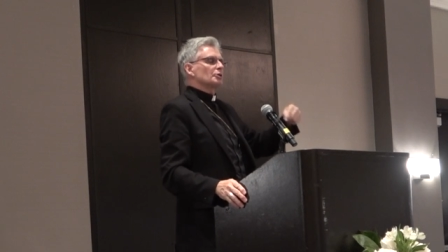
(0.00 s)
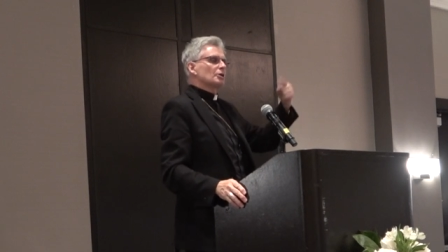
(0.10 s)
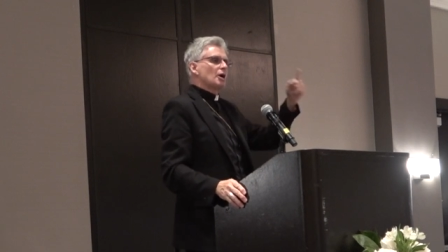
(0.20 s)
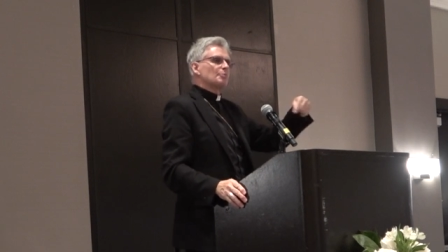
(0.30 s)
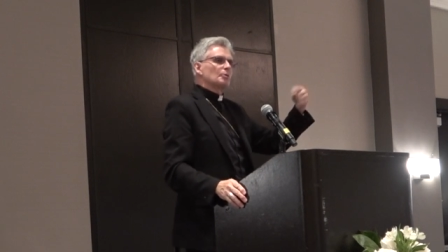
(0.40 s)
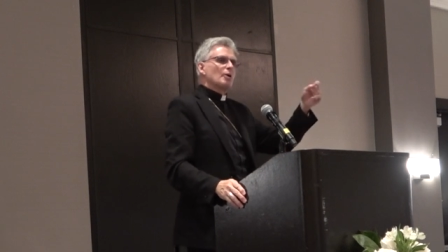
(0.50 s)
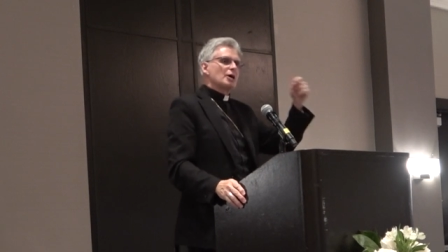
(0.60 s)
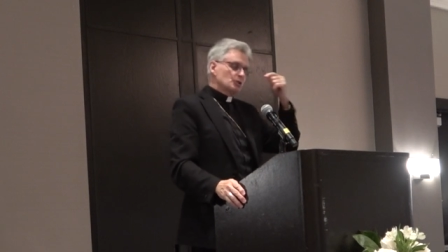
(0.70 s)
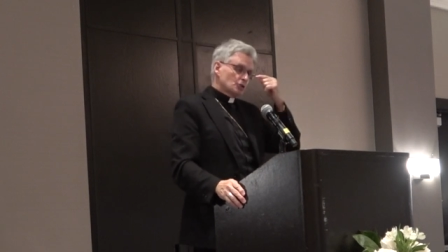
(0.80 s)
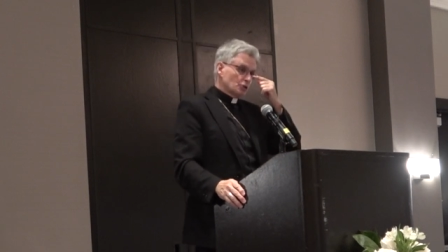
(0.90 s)
to
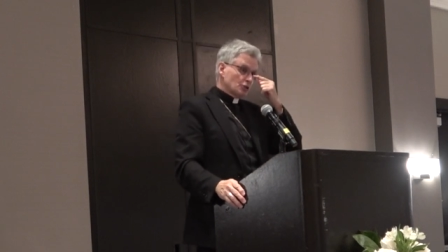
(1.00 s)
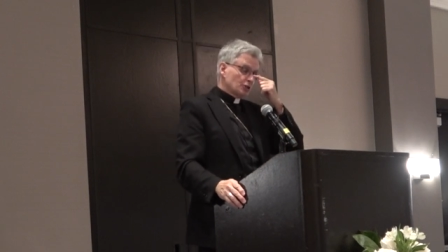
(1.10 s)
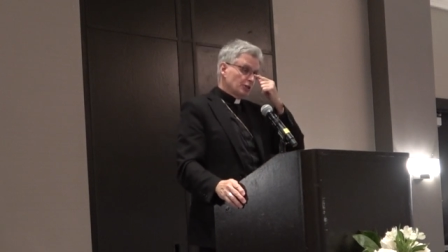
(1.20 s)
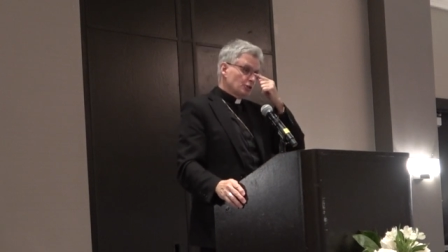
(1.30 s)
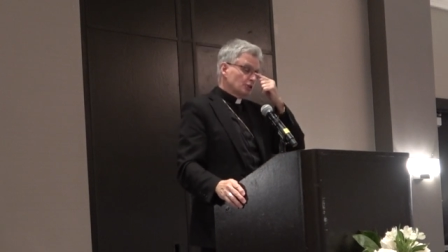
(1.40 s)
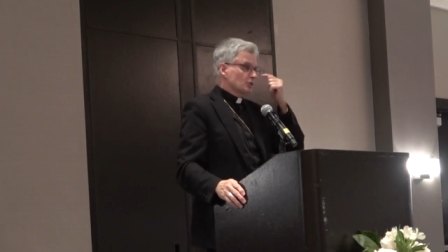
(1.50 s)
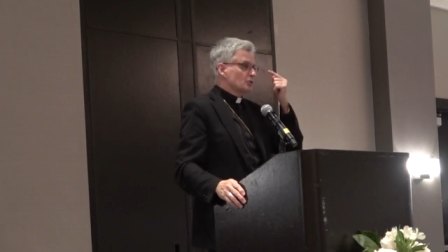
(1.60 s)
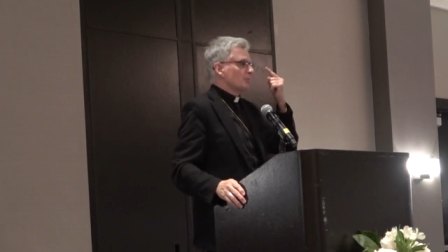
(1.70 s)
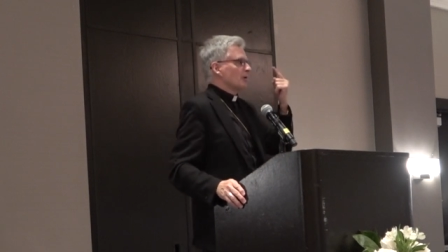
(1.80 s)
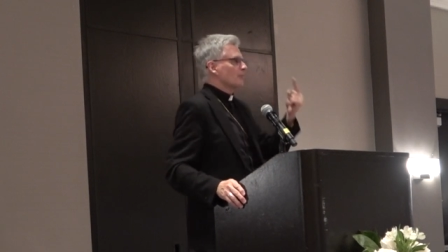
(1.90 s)
compromise church teaching
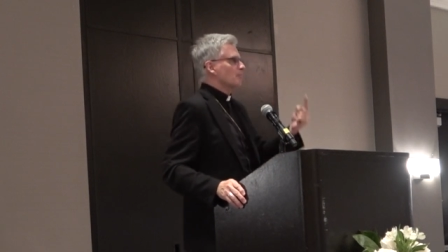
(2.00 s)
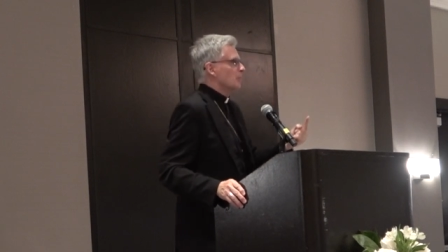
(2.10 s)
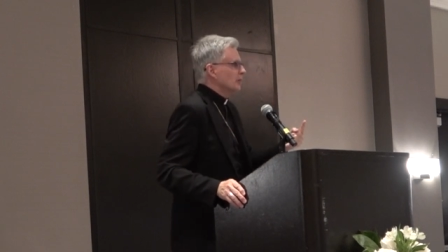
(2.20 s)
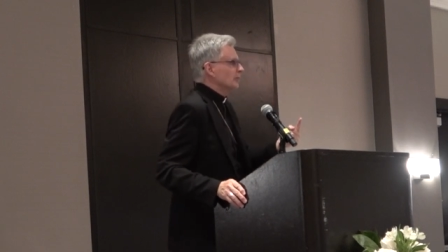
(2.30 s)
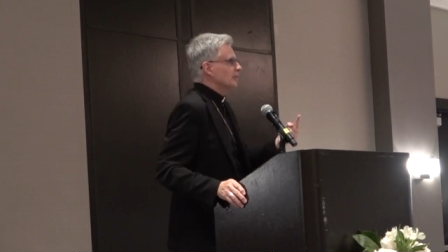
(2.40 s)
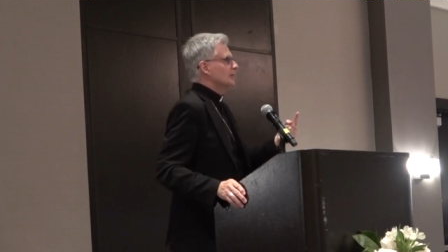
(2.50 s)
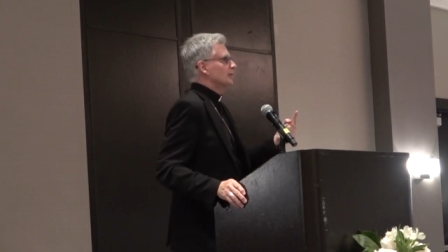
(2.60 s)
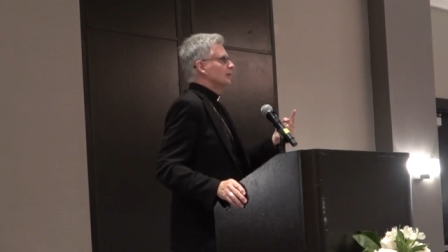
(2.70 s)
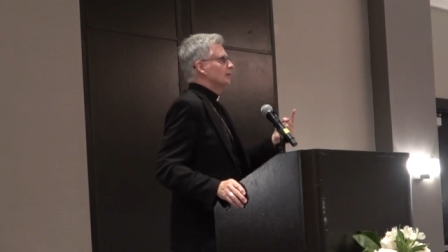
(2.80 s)
is about money,